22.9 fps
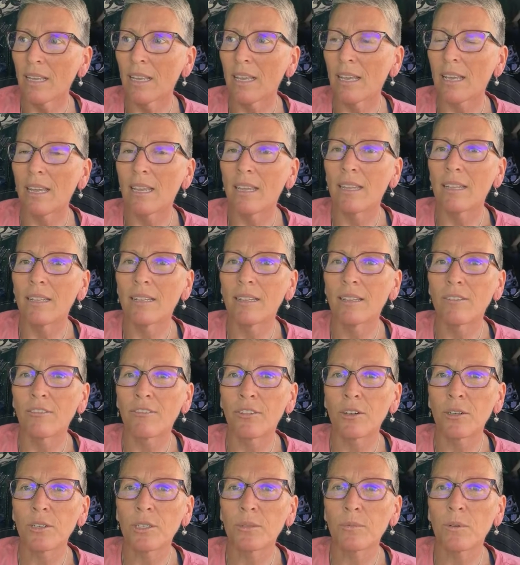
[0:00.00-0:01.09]
And the
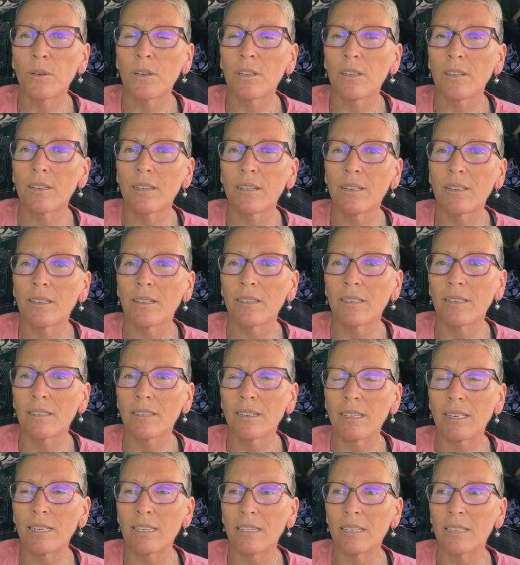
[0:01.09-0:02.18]
first one
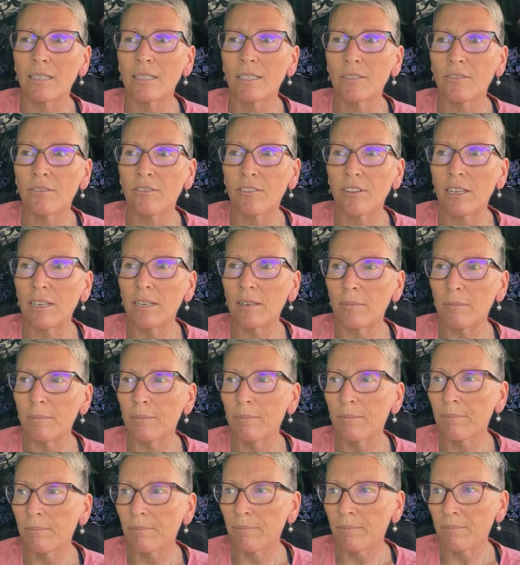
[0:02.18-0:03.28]
is freedom.
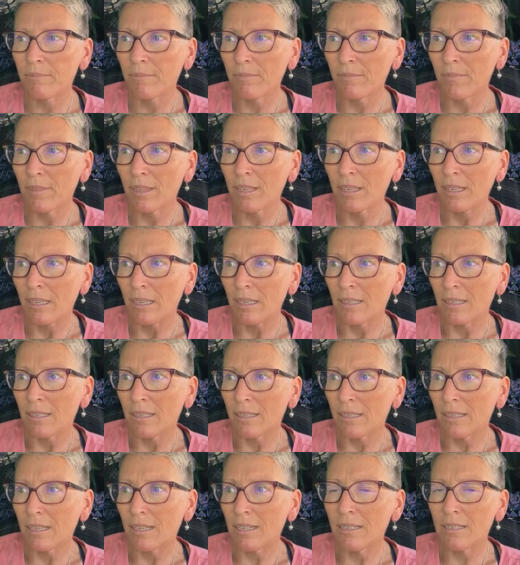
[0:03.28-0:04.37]

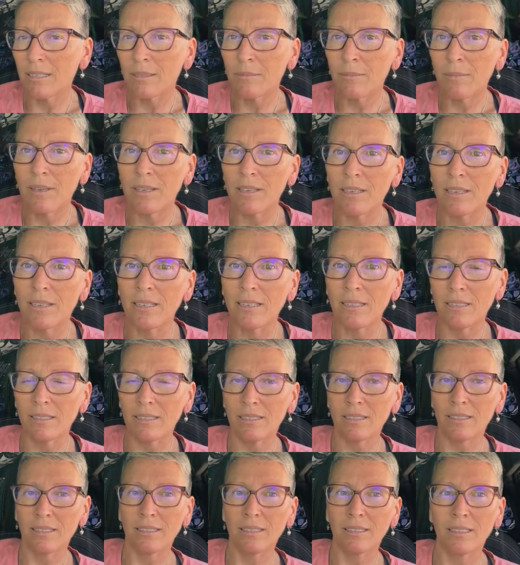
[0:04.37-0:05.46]
That is my
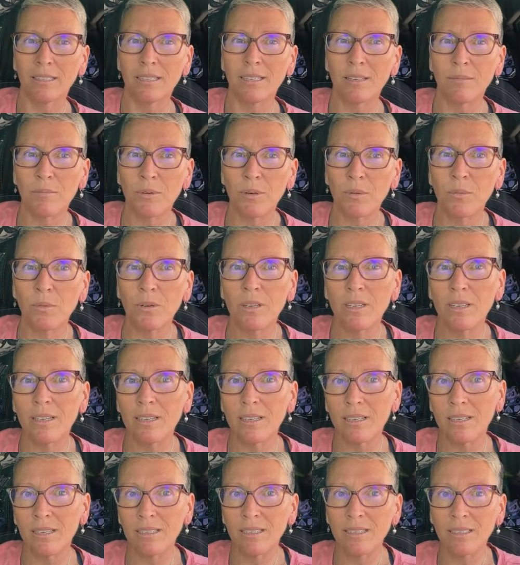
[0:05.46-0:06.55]
number
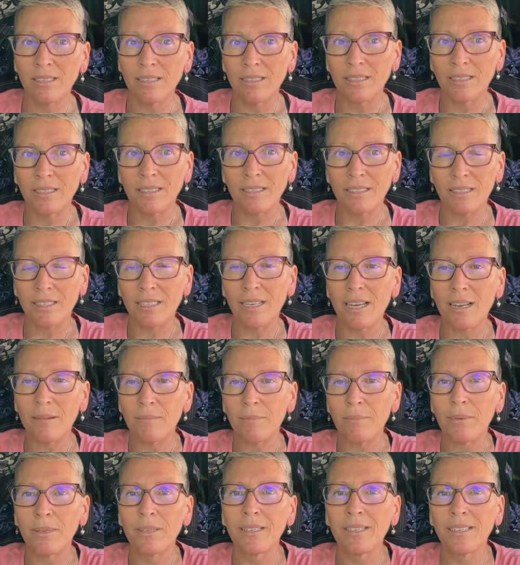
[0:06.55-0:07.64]
one top
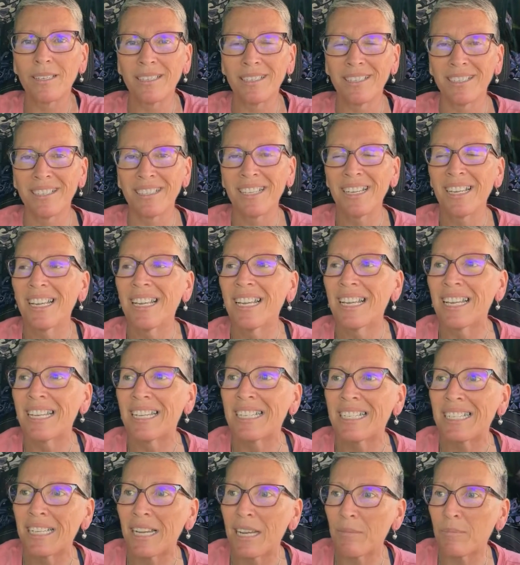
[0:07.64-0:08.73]

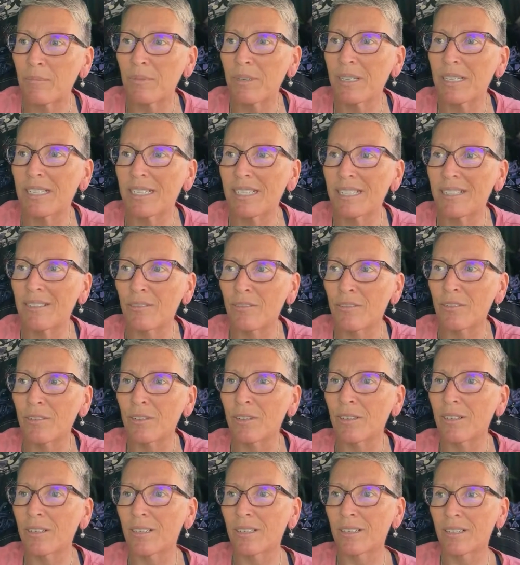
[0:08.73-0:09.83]
top reason
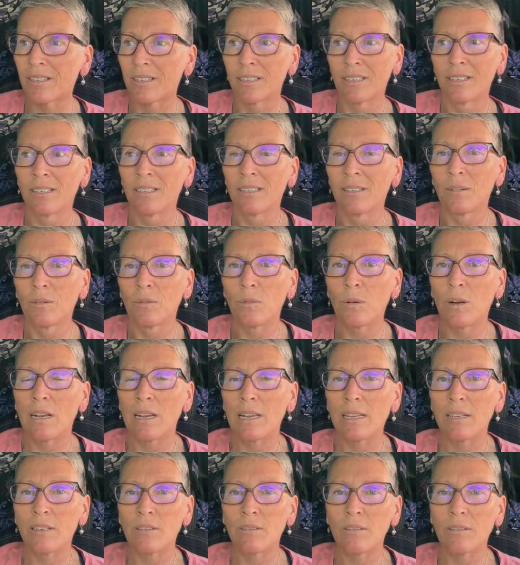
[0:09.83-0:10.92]
for why I
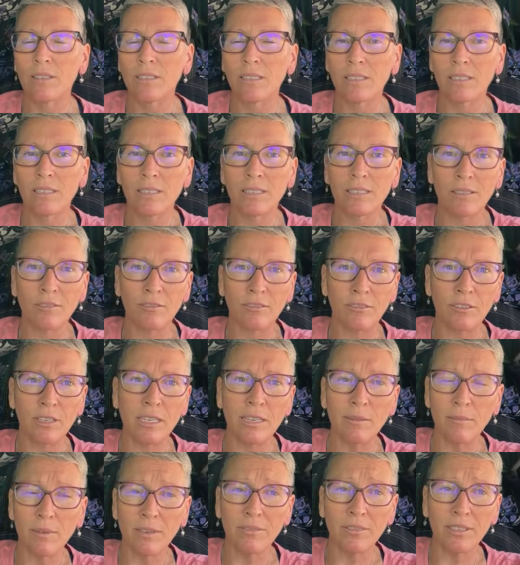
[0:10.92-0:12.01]
do this, is the
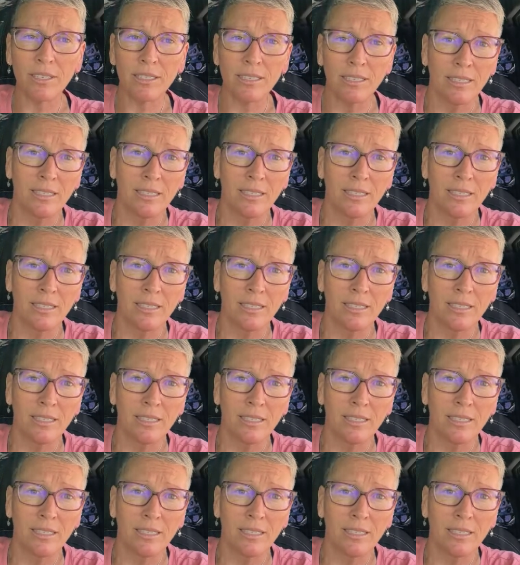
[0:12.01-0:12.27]
freedom of it,